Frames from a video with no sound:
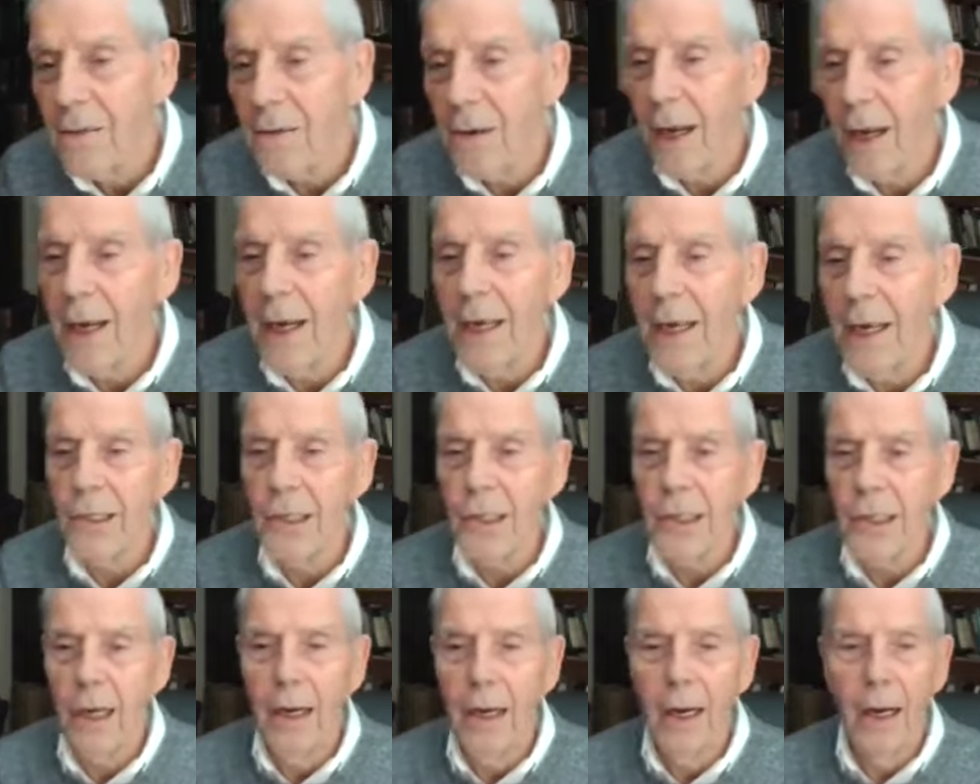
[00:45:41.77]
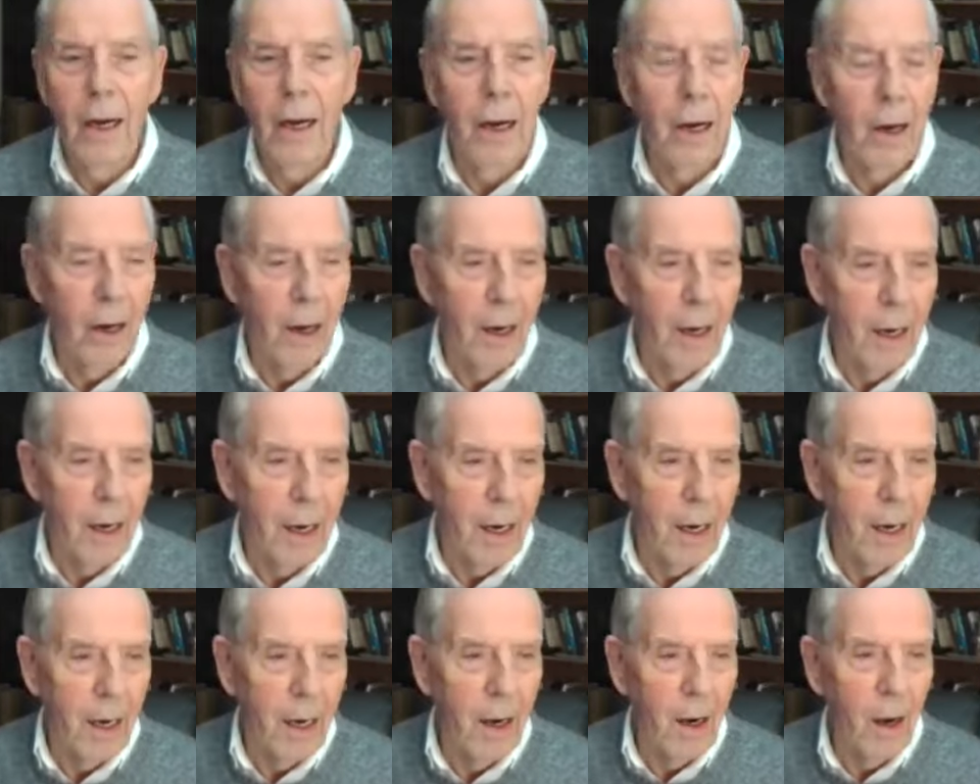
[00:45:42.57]
flesh
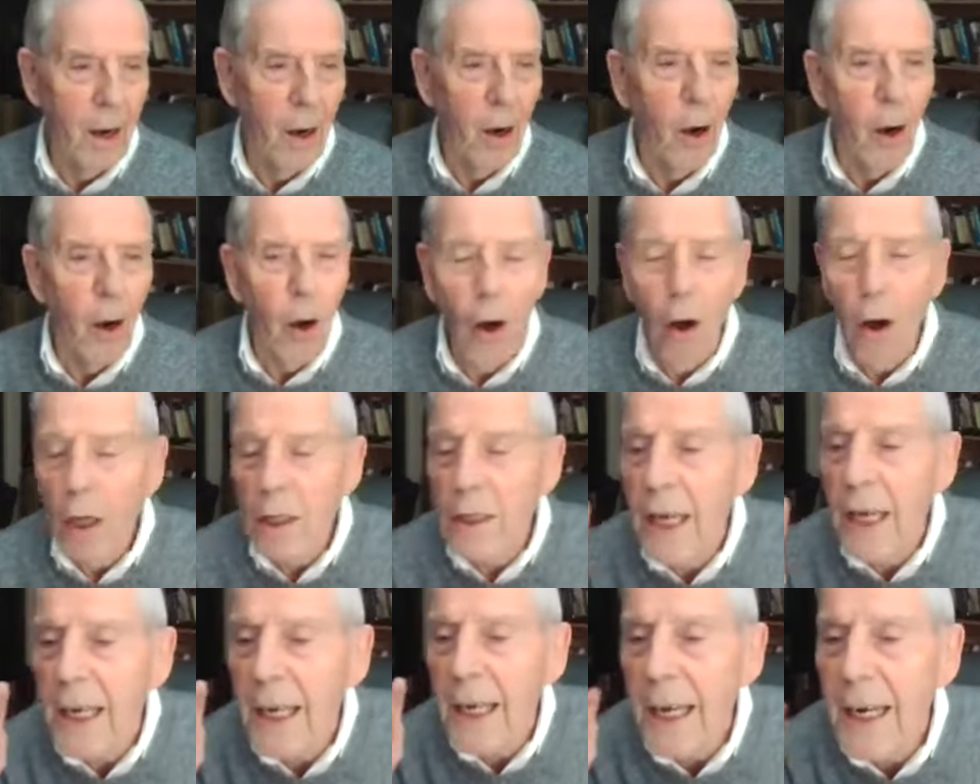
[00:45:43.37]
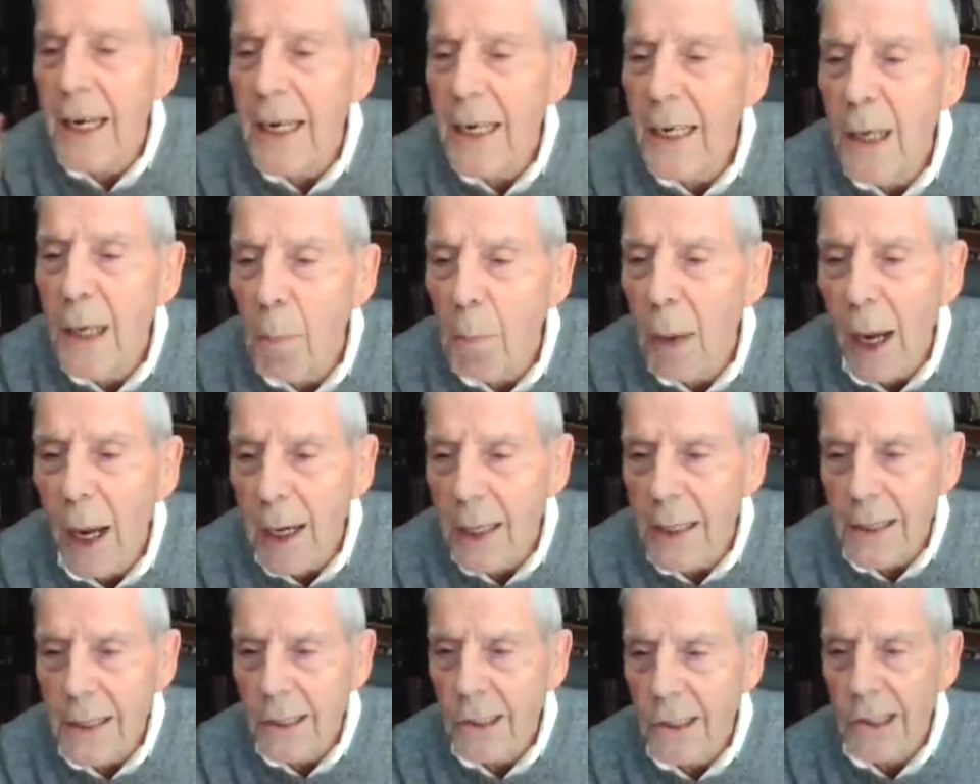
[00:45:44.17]
all oh, the
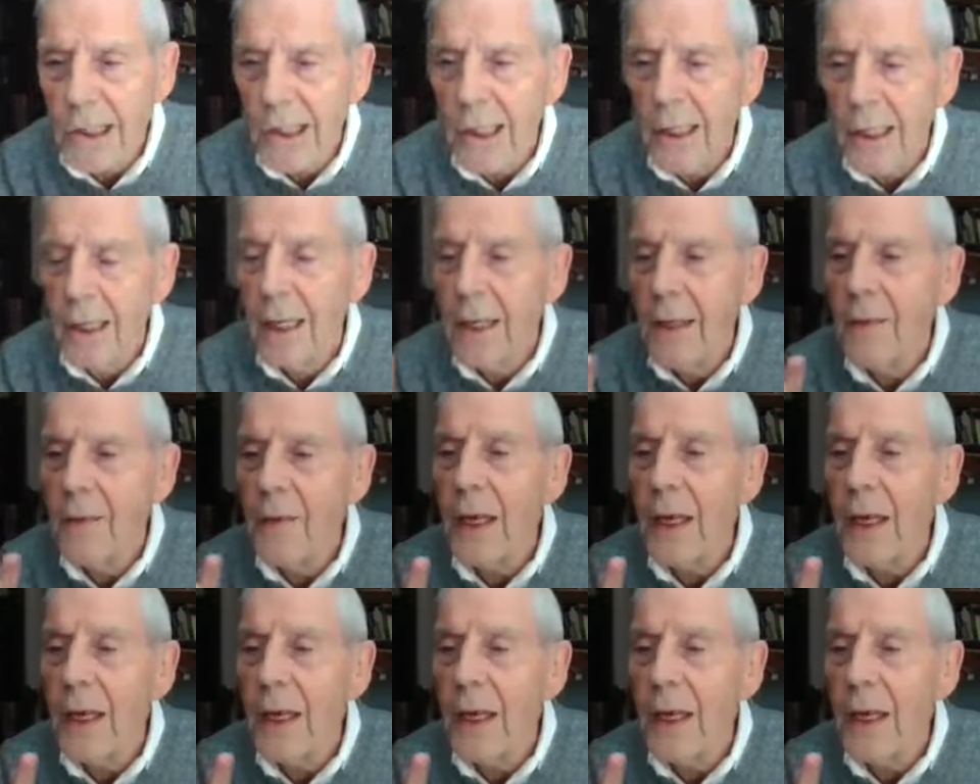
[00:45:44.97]
Edomites,